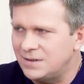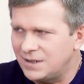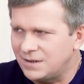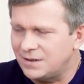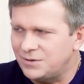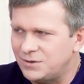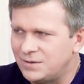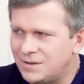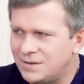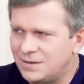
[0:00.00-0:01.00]
our game in
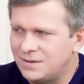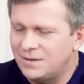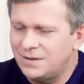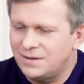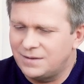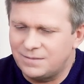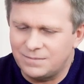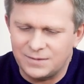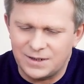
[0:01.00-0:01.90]
life is over,